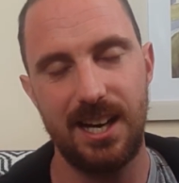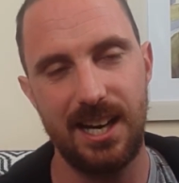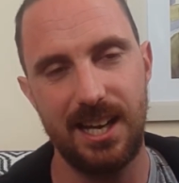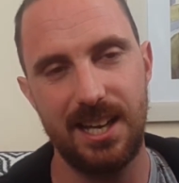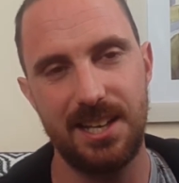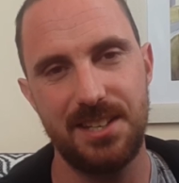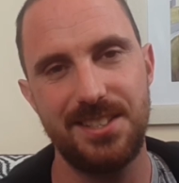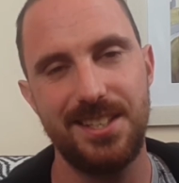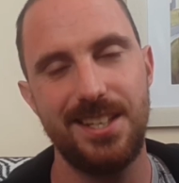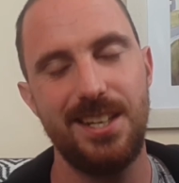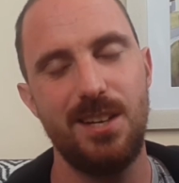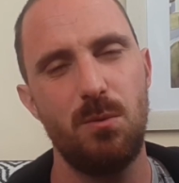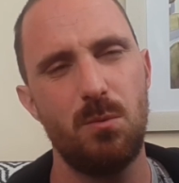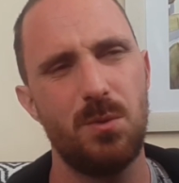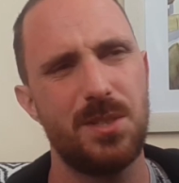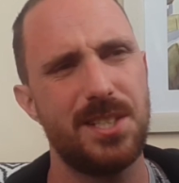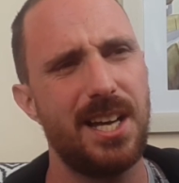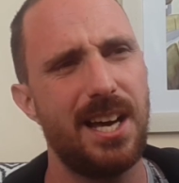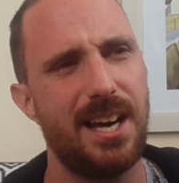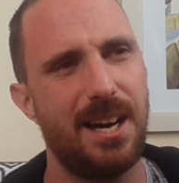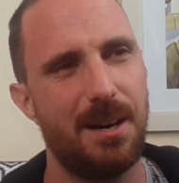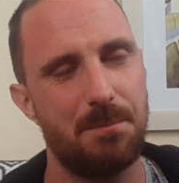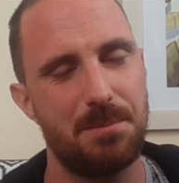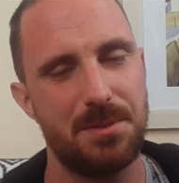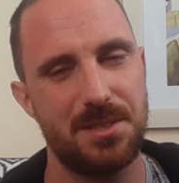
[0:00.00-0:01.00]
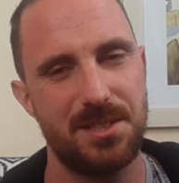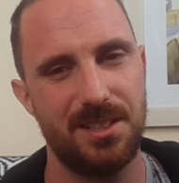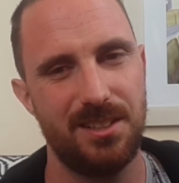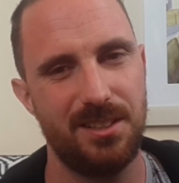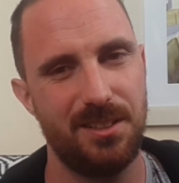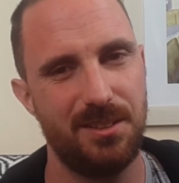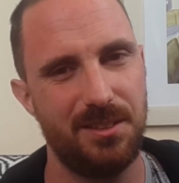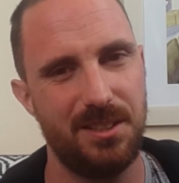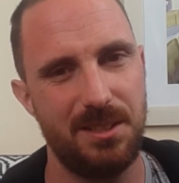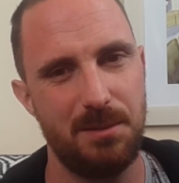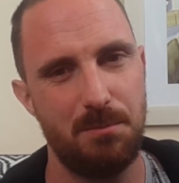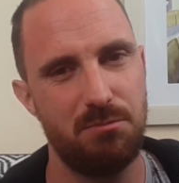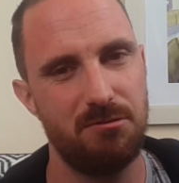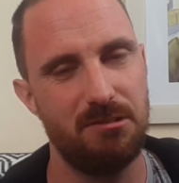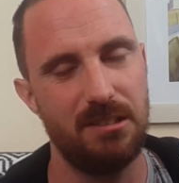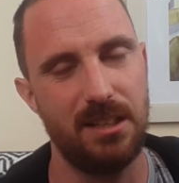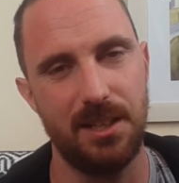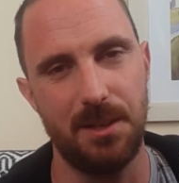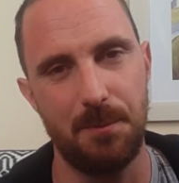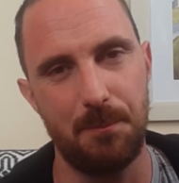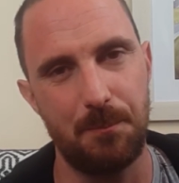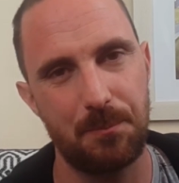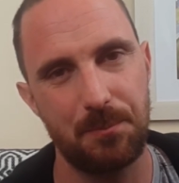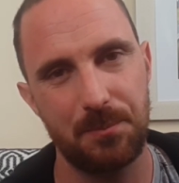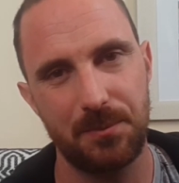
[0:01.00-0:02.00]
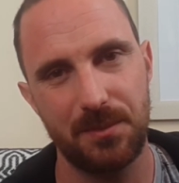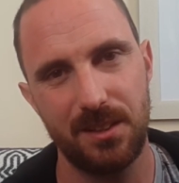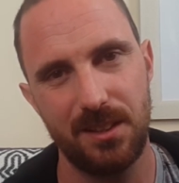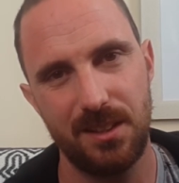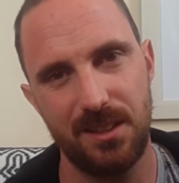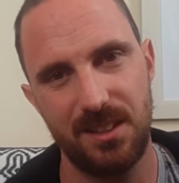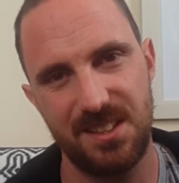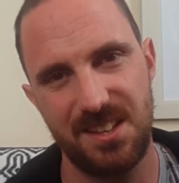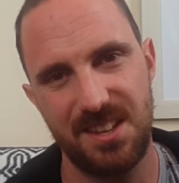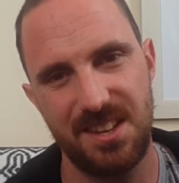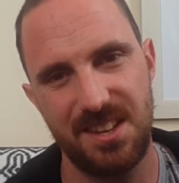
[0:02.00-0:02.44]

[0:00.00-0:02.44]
and it was absolutely brilliant.